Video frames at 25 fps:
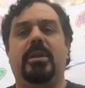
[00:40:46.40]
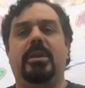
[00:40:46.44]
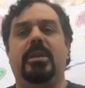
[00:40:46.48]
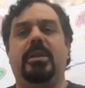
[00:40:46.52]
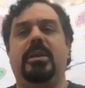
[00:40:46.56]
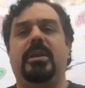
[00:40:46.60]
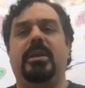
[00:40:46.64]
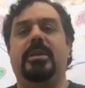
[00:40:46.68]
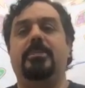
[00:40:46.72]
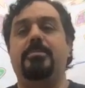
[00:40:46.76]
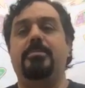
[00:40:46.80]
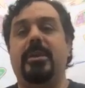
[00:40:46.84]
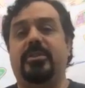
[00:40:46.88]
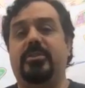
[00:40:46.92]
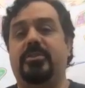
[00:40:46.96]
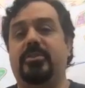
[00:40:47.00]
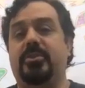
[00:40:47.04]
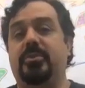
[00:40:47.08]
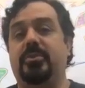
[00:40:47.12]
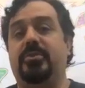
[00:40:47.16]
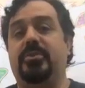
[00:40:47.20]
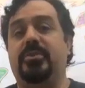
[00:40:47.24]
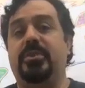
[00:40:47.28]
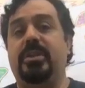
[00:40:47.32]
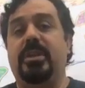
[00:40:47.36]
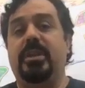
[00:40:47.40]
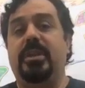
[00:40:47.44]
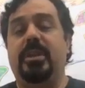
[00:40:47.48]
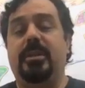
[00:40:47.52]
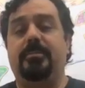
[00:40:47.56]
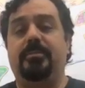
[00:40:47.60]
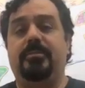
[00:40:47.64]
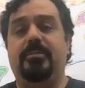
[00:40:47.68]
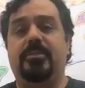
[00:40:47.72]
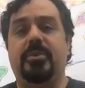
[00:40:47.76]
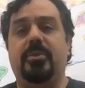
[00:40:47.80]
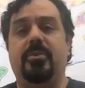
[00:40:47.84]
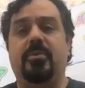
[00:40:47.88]
in Mexico City.
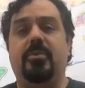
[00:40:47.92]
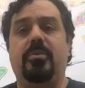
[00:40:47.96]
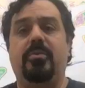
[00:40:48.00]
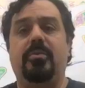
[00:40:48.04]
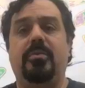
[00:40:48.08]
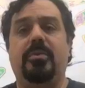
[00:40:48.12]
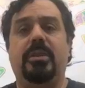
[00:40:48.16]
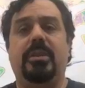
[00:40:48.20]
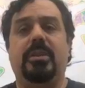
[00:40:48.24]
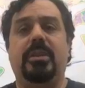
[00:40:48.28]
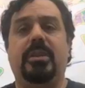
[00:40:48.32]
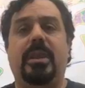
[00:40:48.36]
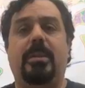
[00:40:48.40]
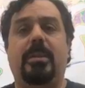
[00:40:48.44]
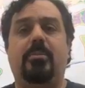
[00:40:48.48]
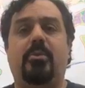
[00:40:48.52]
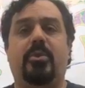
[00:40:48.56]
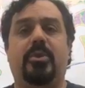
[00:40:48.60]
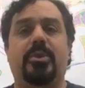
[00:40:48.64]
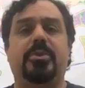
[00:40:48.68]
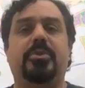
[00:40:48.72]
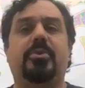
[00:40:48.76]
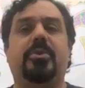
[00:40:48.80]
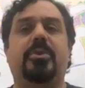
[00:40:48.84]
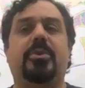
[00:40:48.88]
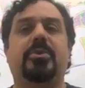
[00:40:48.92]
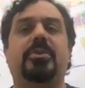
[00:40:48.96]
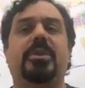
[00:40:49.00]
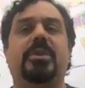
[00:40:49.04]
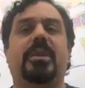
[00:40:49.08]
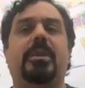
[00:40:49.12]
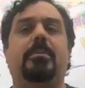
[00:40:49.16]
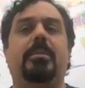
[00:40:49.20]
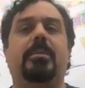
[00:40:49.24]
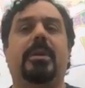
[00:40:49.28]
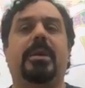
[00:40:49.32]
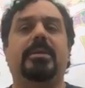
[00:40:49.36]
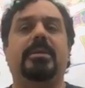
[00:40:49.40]
So the Laboratorio de
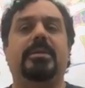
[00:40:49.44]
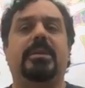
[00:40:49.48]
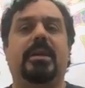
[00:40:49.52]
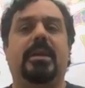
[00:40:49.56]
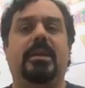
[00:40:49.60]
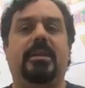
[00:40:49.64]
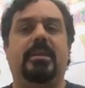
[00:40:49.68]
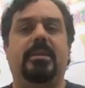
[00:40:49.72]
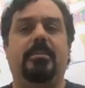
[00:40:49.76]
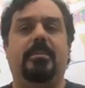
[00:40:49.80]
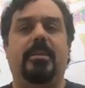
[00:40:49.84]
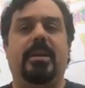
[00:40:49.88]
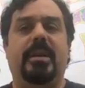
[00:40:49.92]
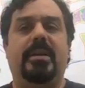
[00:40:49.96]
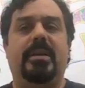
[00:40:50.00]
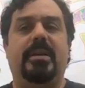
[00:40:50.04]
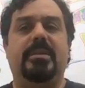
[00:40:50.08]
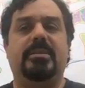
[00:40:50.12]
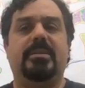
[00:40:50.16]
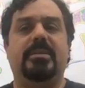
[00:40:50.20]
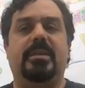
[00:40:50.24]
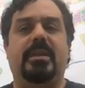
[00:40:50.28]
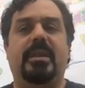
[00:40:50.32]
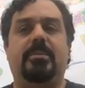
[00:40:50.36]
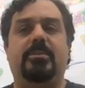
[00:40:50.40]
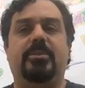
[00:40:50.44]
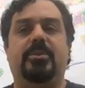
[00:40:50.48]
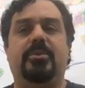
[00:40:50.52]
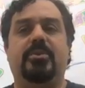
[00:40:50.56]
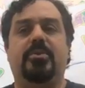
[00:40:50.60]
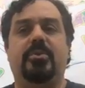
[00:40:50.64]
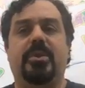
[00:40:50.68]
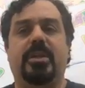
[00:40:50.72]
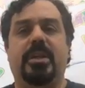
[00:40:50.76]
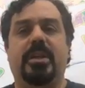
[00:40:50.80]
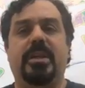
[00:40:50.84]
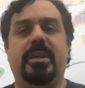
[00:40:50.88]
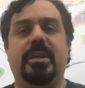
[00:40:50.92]
la Máscara, the Mask
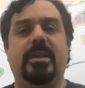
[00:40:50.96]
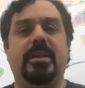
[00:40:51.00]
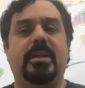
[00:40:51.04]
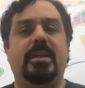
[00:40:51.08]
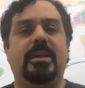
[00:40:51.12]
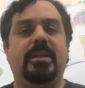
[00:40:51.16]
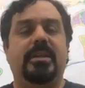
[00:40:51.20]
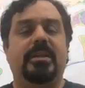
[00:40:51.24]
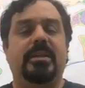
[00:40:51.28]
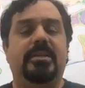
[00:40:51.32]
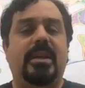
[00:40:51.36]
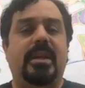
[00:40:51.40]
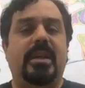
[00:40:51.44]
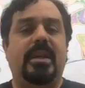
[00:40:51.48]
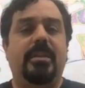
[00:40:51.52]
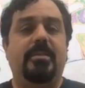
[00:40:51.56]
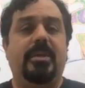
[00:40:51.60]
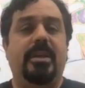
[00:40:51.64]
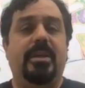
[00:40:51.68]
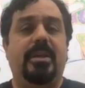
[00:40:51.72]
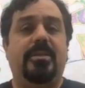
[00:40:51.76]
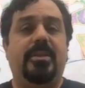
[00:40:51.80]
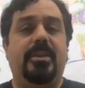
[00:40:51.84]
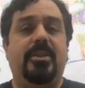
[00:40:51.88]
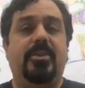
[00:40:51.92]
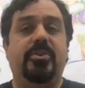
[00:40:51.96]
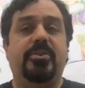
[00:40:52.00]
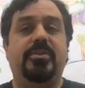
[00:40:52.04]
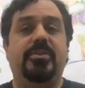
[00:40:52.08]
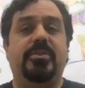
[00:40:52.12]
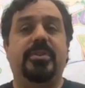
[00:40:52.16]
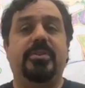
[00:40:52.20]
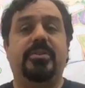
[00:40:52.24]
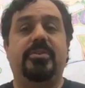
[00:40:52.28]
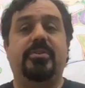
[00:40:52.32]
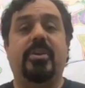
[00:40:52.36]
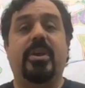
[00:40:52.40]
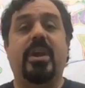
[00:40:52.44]
Laboratory, is Kadamia Theater's
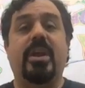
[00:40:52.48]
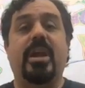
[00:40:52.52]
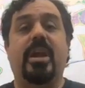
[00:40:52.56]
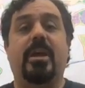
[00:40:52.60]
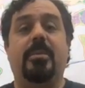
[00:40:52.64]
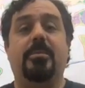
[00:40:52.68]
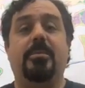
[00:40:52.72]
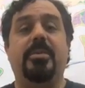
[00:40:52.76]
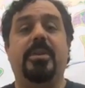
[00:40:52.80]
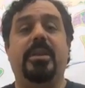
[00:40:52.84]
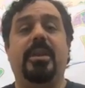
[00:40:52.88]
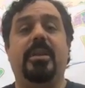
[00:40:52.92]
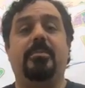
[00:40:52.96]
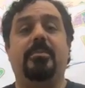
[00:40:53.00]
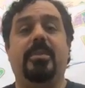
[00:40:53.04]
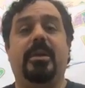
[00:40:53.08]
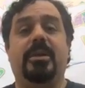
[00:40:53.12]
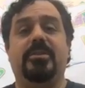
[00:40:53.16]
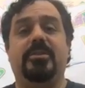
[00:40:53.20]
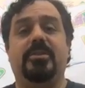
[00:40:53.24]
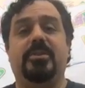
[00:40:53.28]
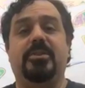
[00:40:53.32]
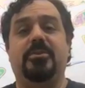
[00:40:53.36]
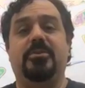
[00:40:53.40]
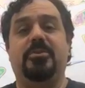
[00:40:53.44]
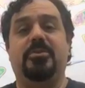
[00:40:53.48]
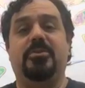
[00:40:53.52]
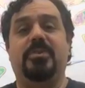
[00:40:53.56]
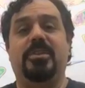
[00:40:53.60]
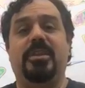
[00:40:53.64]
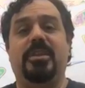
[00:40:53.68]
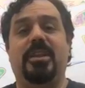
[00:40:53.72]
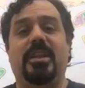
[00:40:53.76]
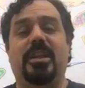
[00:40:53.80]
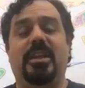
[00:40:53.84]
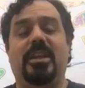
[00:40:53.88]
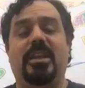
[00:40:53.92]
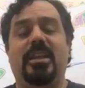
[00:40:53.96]
sister company in Mexico
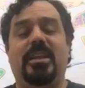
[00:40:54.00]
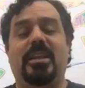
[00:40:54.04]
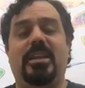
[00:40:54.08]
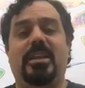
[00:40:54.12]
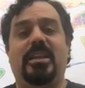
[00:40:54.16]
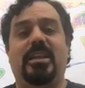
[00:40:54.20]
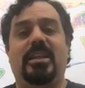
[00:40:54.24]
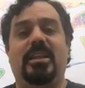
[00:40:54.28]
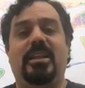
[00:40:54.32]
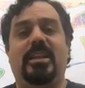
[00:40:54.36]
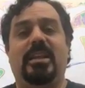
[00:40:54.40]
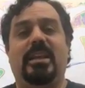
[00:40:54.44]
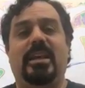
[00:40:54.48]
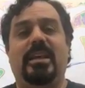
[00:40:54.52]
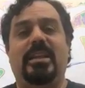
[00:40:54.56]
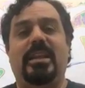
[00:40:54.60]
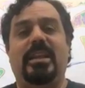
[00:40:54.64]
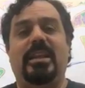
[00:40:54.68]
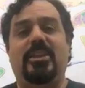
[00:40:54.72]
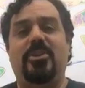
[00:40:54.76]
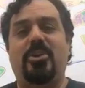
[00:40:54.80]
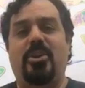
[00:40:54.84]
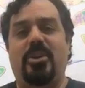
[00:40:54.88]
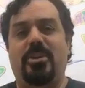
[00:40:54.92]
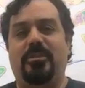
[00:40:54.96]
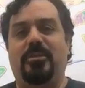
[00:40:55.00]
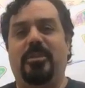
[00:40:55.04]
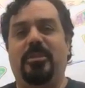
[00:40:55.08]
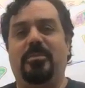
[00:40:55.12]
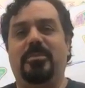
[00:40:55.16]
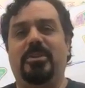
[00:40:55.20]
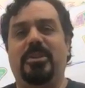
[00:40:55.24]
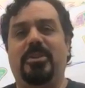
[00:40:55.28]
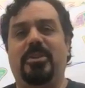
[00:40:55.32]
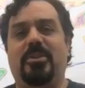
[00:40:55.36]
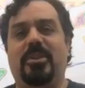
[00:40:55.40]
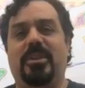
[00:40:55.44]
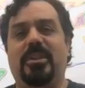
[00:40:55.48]
City. And I thought of them
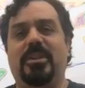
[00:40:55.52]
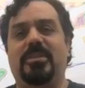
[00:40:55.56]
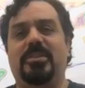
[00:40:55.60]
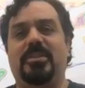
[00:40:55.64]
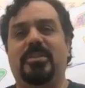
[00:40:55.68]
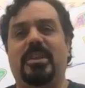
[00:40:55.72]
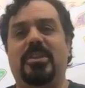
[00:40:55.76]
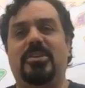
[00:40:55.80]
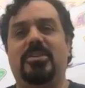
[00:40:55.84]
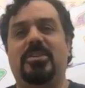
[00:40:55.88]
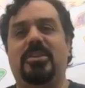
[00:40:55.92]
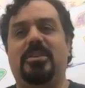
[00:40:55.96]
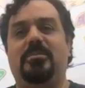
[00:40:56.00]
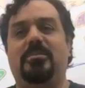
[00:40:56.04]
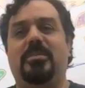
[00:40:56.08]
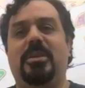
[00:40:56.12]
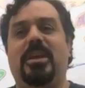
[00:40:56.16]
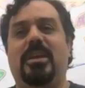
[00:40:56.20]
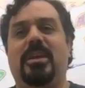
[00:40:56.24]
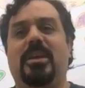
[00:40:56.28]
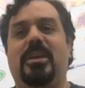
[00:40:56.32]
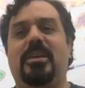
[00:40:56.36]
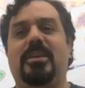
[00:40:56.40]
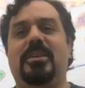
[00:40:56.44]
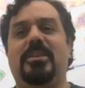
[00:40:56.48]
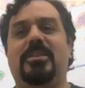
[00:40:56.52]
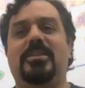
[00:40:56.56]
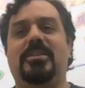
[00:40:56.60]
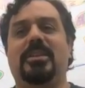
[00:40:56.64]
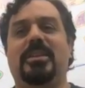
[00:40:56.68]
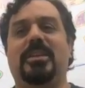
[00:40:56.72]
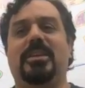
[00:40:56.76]
during the session because